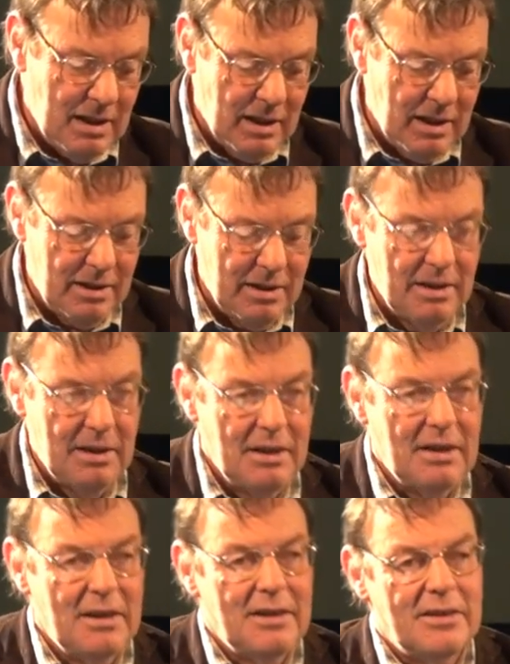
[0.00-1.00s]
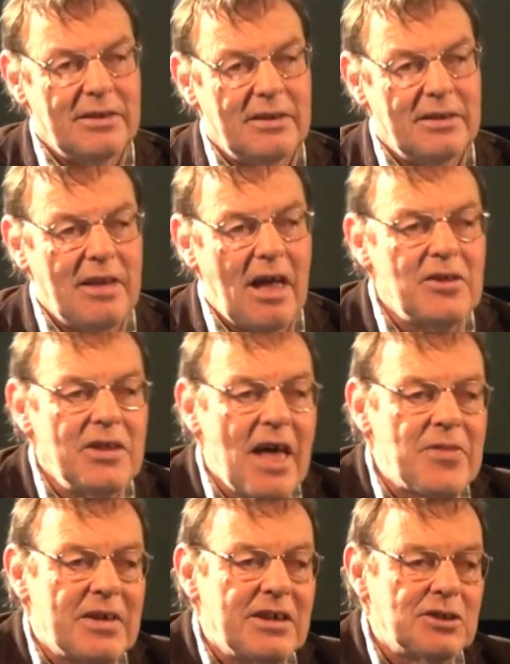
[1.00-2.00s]
uh, not,
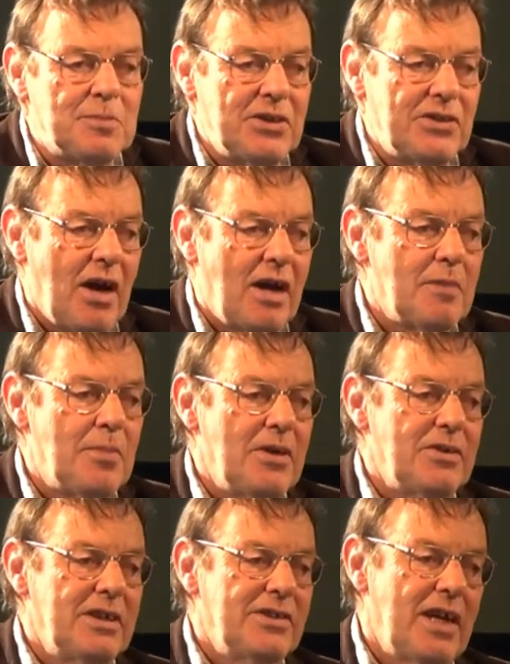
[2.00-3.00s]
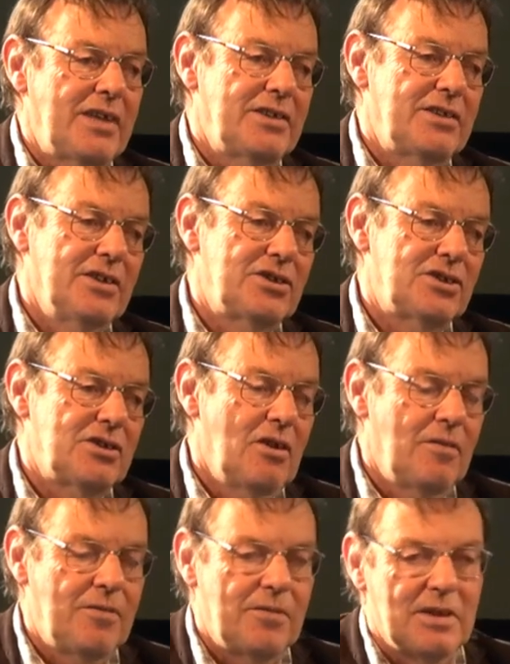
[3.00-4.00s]
nothing has been done about the indebtedness
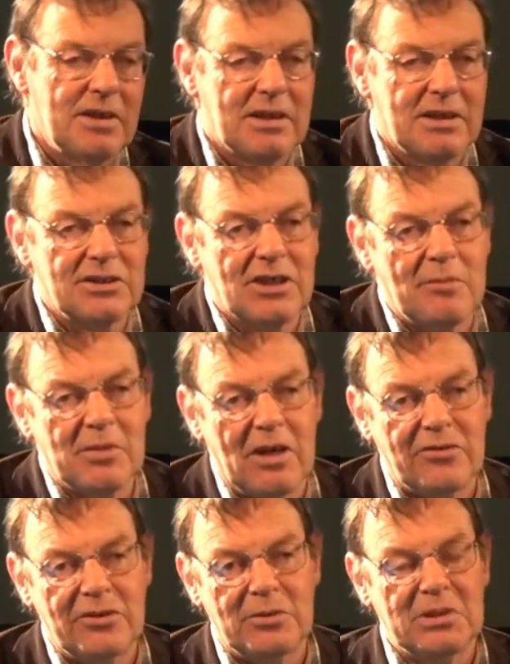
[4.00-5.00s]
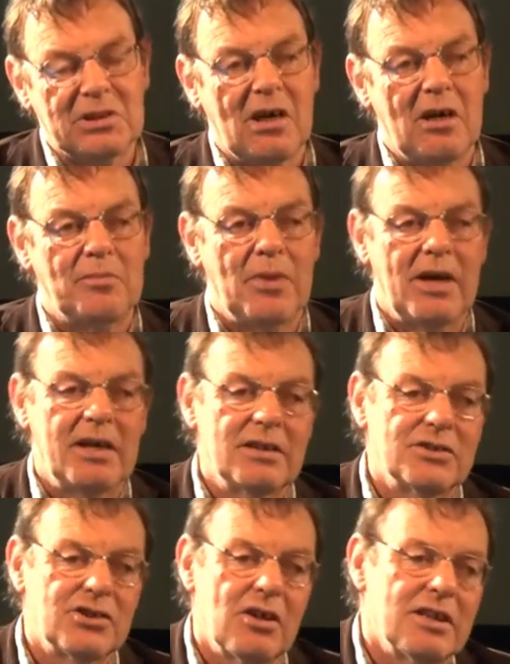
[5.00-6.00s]
of some countries which can't pay,
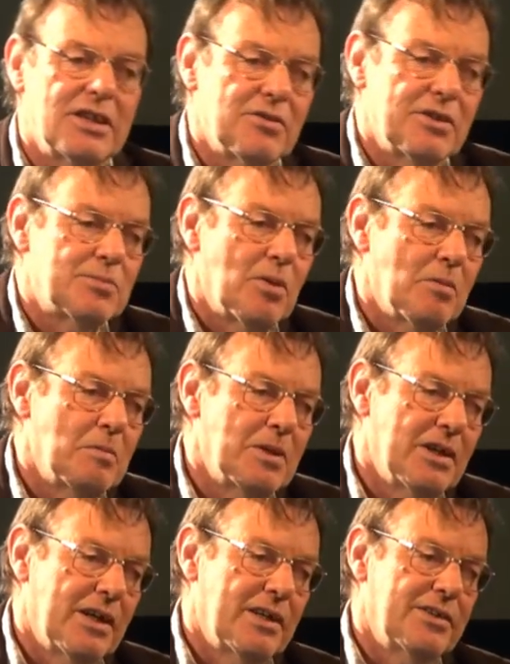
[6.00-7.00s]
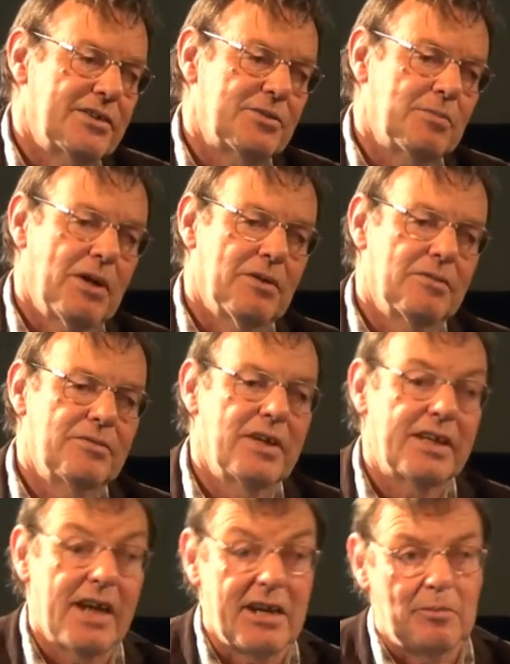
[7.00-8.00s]
certainly Greece, probably Ireland as well.
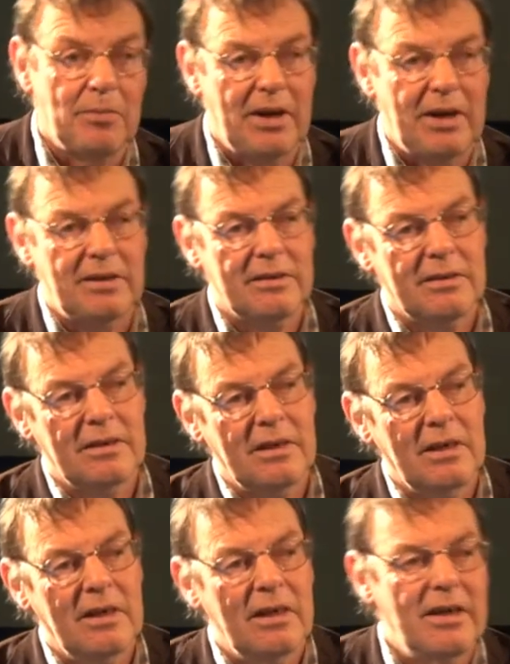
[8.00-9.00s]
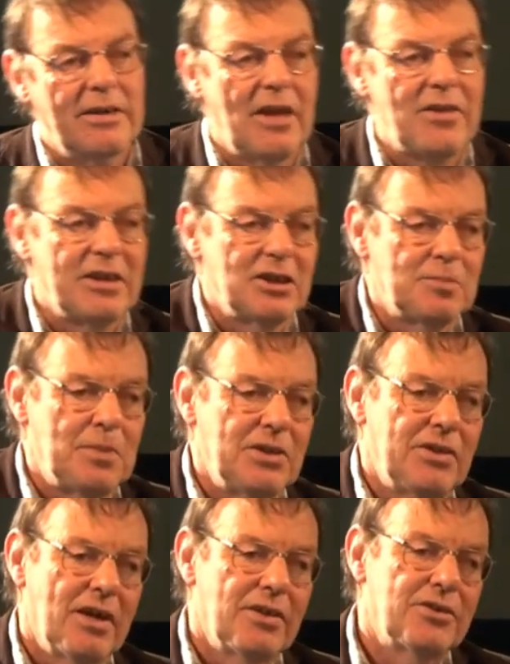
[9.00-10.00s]
They can't pay, and nothing has
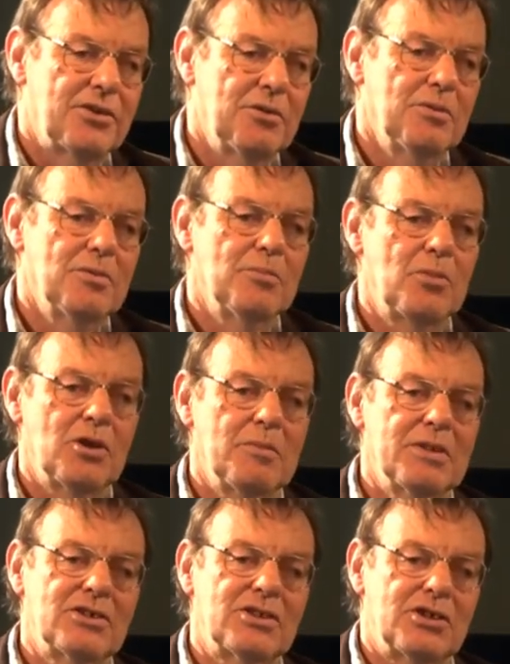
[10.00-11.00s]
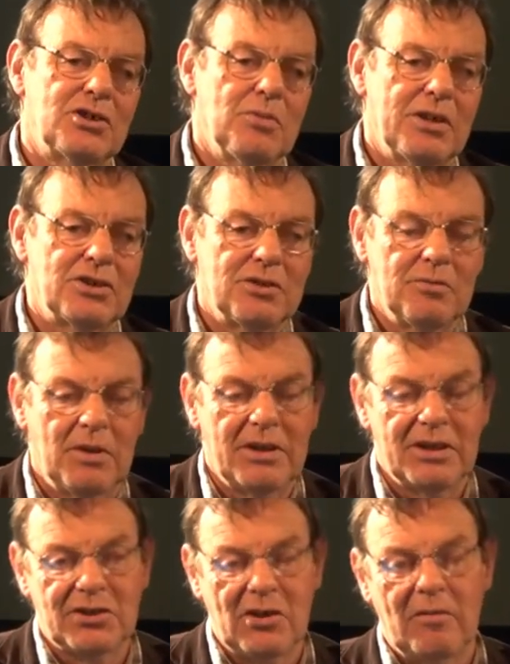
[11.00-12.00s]
been done to put them in a situation where
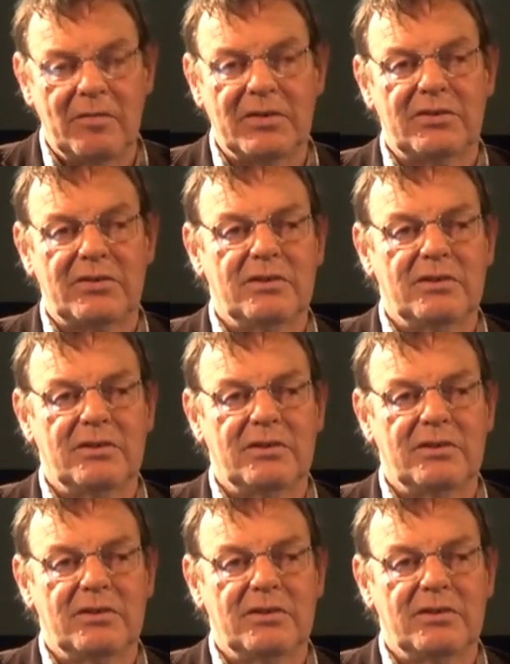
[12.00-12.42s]
they're solvent.